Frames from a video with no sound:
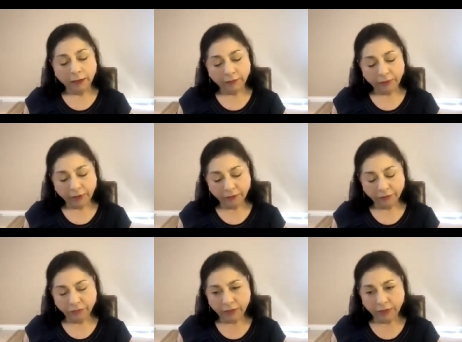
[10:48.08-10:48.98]
Now, the
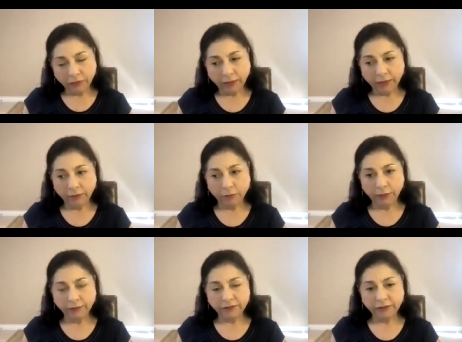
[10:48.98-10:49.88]
other thing that I
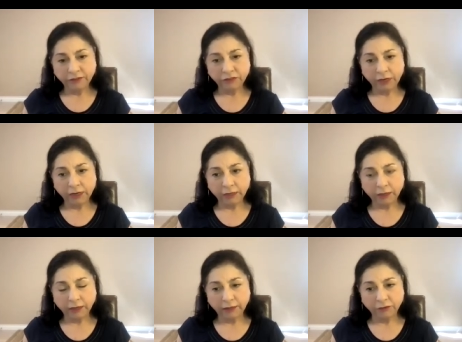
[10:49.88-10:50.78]
want to touch on,
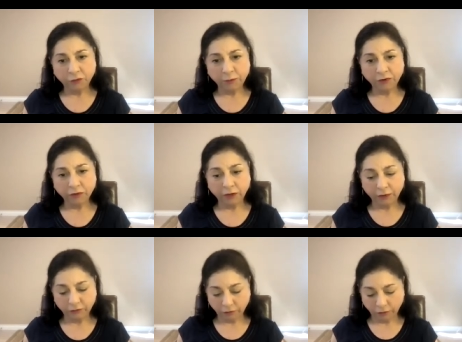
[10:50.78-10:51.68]
and especially
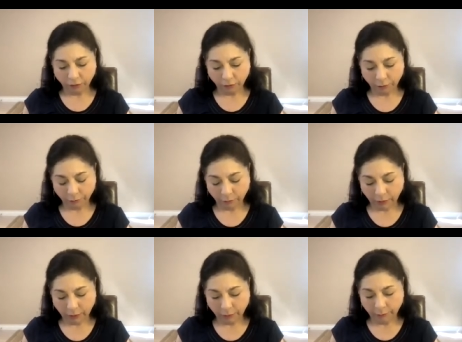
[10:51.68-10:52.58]
because of your
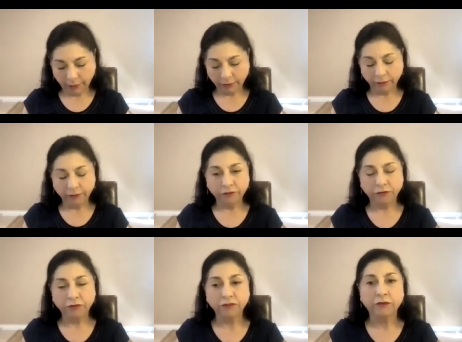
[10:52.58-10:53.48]
um, background as
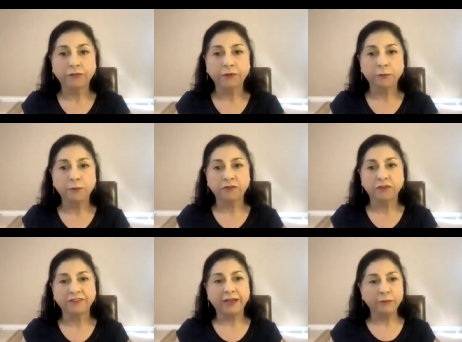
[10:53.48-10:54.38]
a physical therapist,
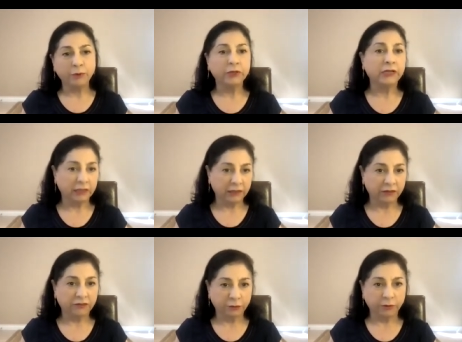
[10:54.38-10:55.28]
because I've been
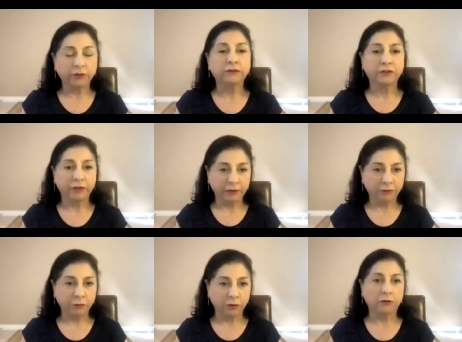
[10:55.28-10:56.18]
lately doing a ton of
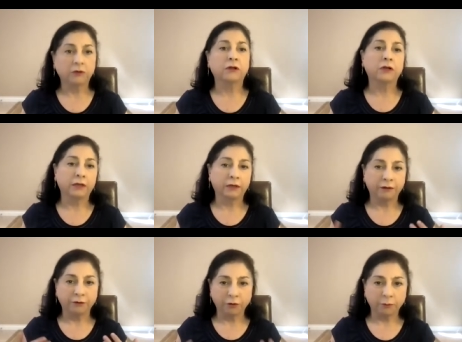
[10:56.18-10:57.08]
work on
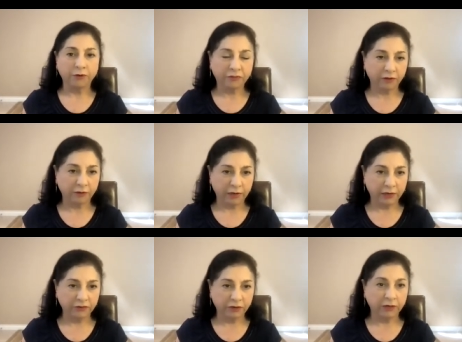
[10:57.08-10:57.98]
neuromuscular
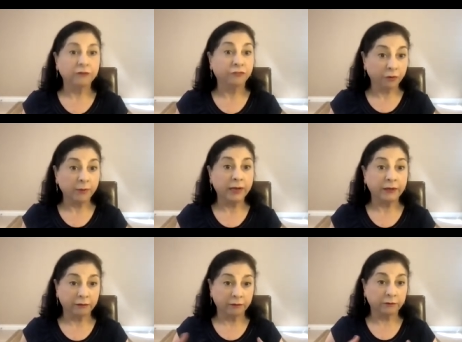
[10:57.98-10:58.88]
aging for
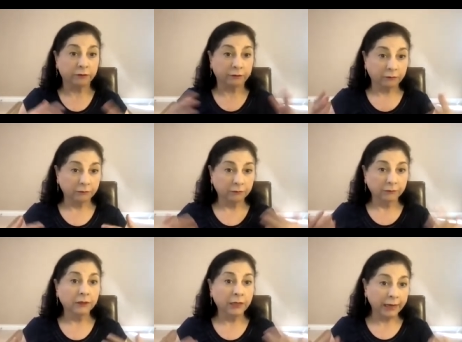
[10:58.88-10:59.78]
my own
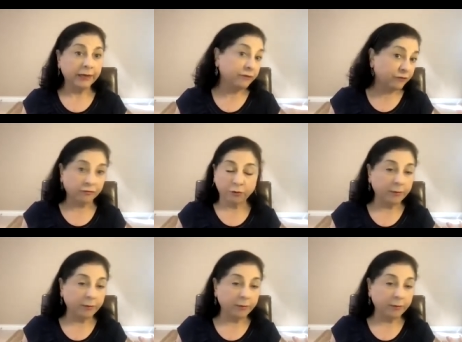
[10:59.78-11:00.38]
clients, for